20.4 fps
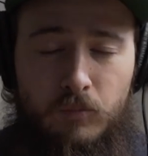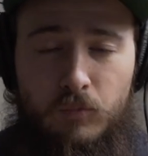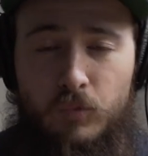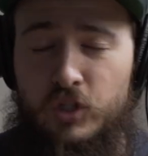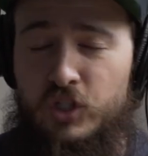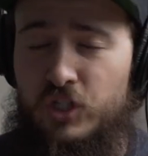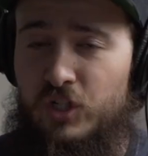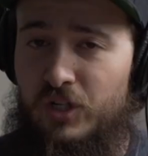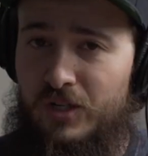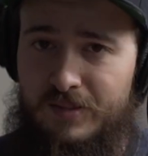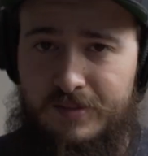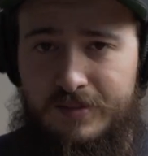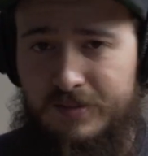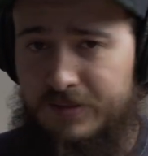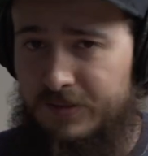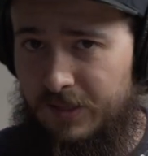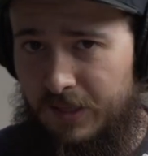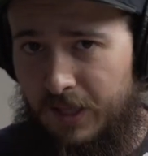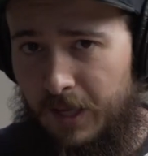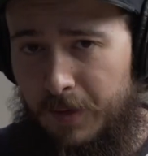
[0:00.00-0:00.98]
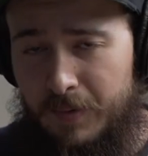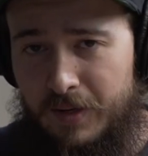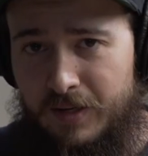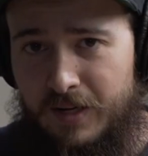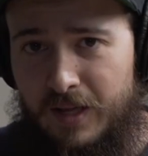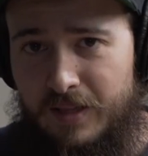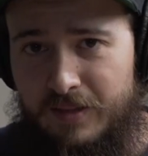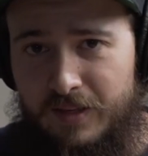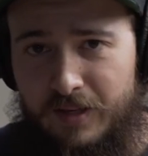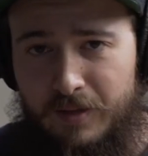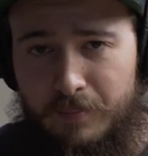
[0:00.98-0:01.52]
which is claiming
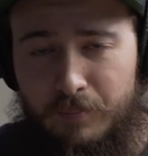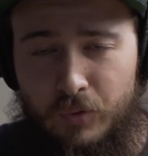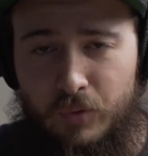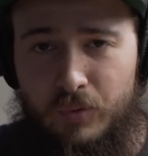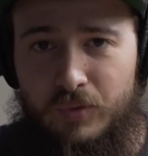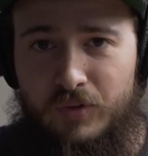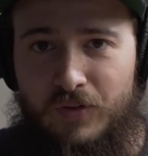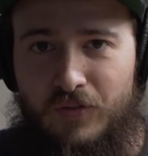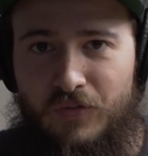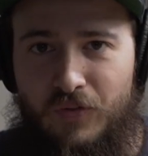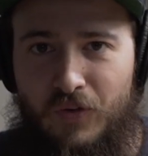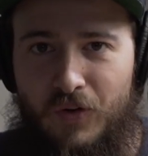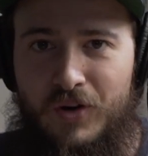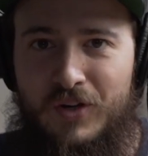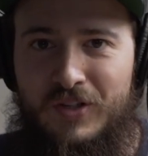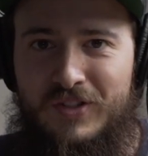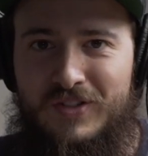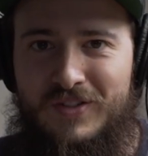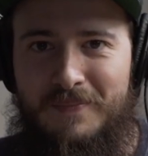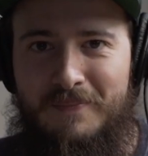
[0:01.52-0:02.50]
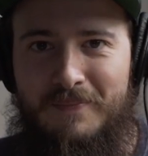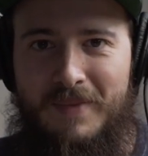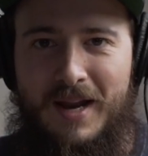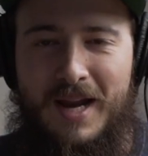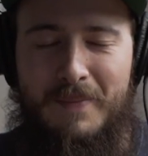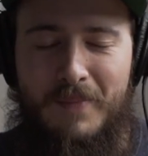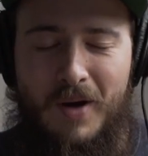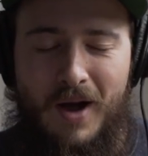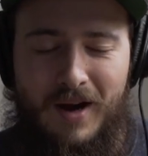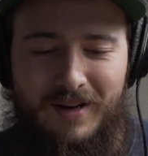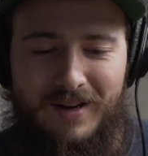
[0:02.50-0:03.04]
that they brewed the first
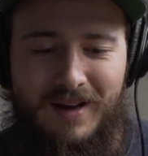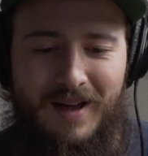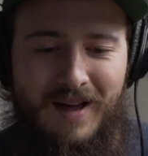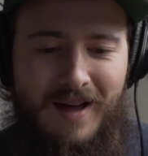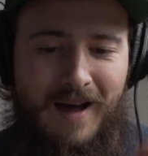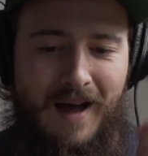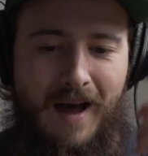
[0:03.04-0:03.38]
Maibock,